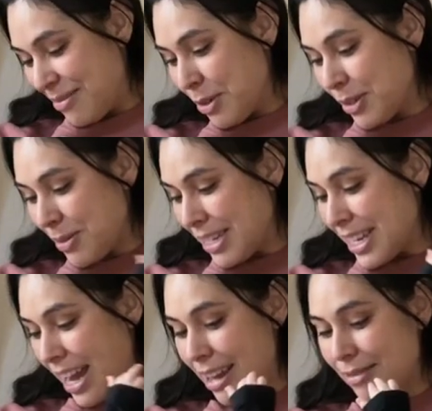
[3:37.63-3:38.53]
most of my
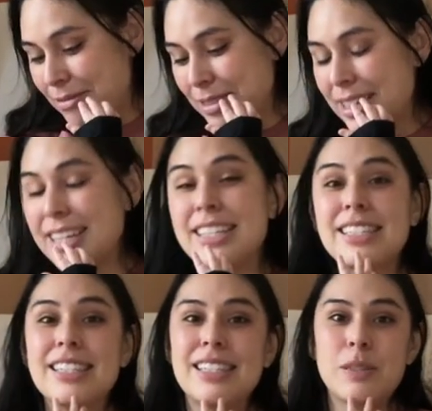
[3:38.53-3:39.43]
time
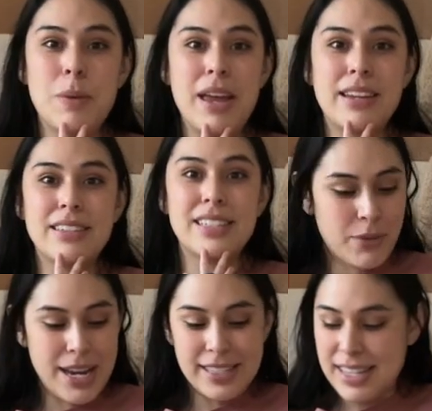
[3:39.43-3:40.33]
is spent
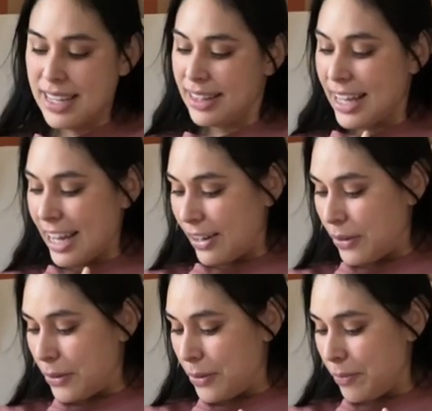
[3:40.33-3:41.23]
raising
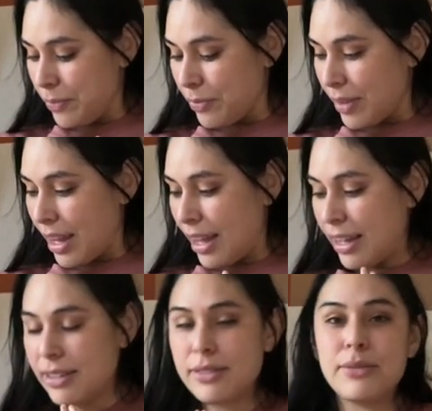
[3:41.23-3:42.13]
Leo
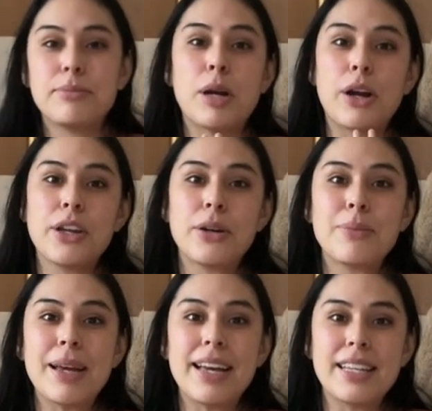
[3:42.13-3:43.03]
and Mario,
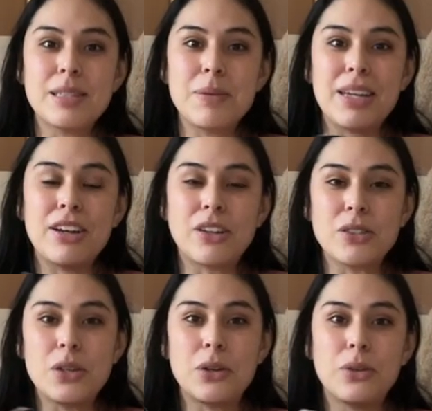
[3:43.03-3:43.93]
my husband,
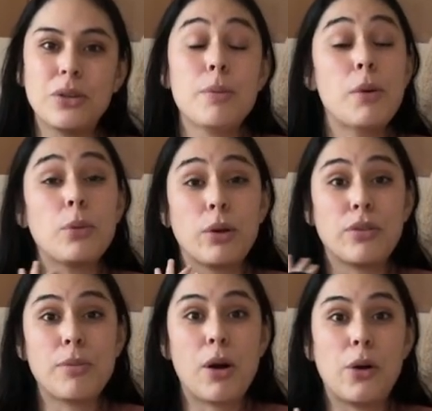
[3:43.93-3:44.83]
also, we both work
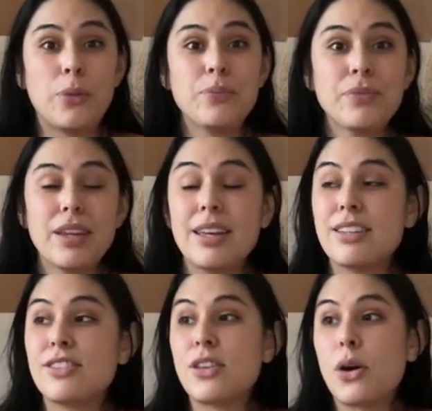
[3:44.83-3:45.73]
from home.
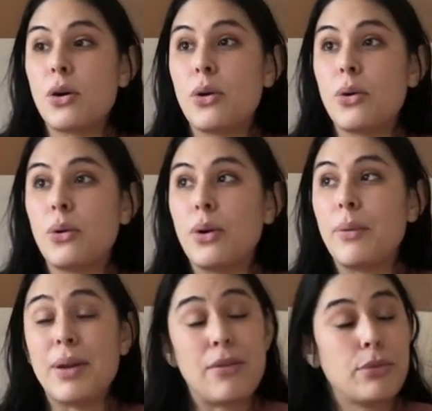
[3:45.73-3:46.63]
So,
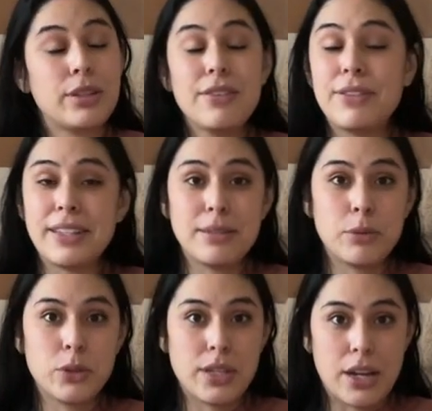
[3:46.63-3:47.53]
and we have really
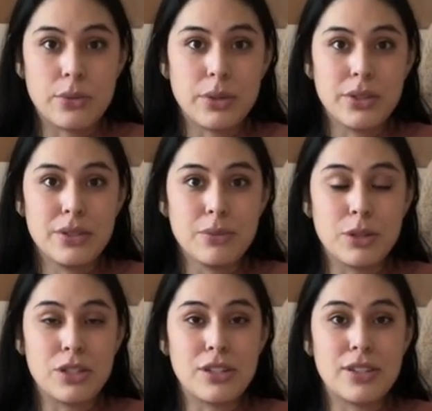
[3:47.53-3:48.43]
flexible schedules,
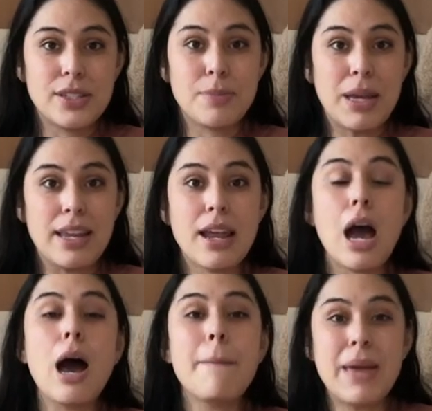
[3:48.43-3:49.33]
which has been
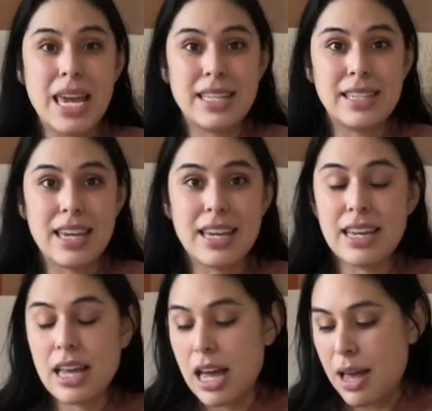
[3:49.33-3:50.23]

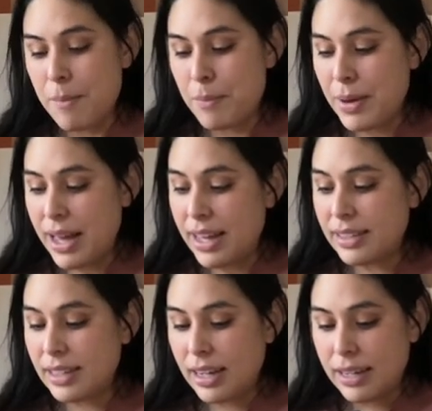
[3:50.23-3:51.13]
amazing. But
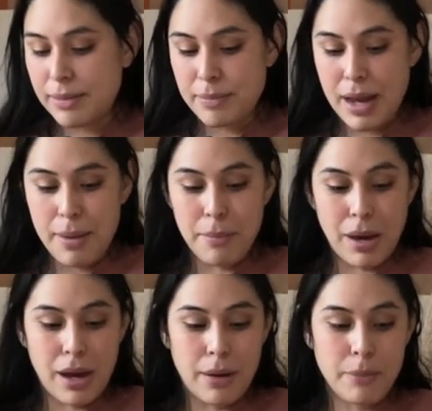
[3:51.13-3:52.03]
um, my
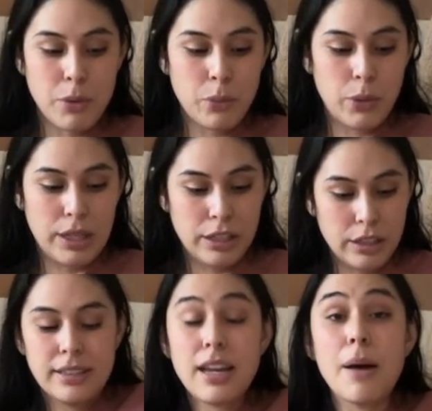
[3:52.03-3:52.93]
mom
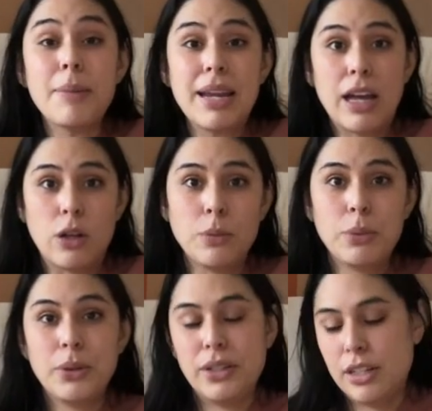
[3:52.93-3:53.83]
will come and help
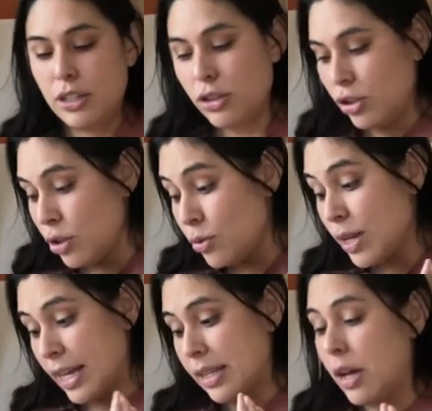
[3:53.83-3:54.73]
two
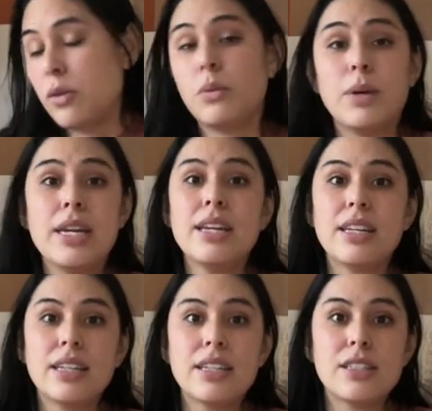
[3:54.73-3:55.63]
days out of the
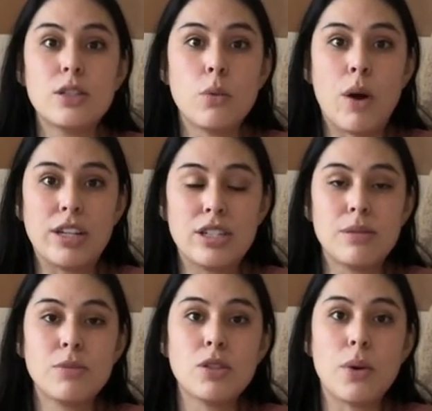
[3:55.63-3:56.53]
week to watch
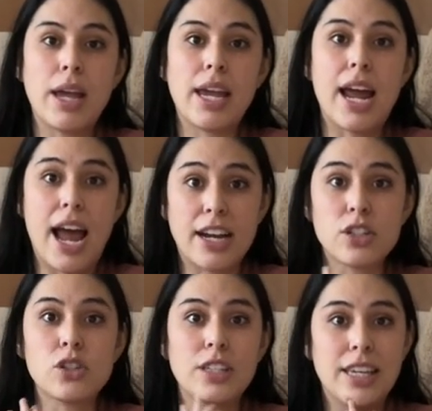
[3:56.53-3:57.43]
him so I could
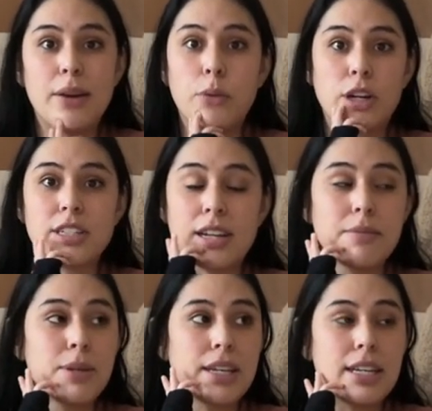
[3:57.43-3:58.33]
actually get work
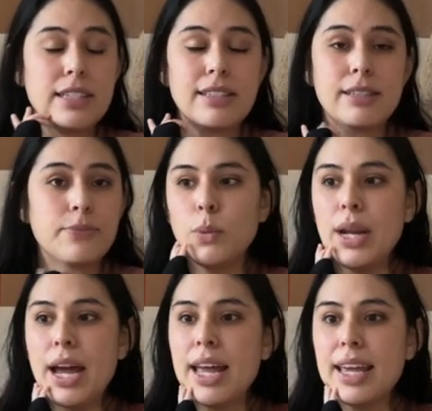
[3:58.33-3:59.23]
done because when
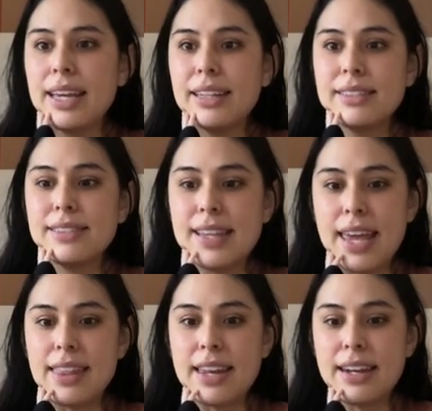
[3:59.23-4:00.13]
I
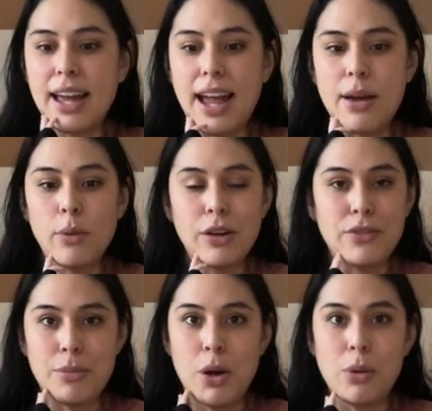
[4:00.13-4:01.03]
say that I work
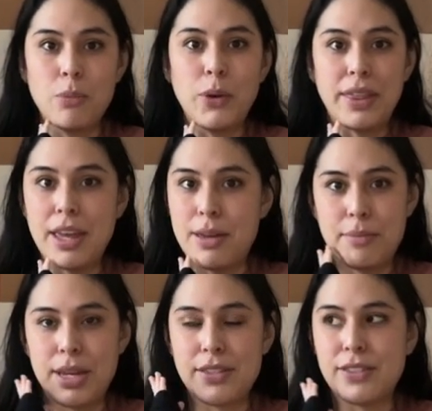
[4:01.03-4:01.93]
from home with
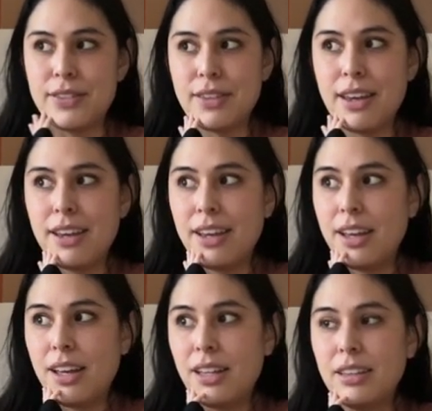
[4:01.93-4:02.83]
him, it's
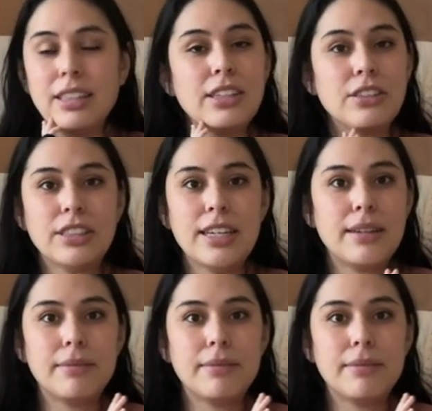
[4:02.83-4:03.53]
literally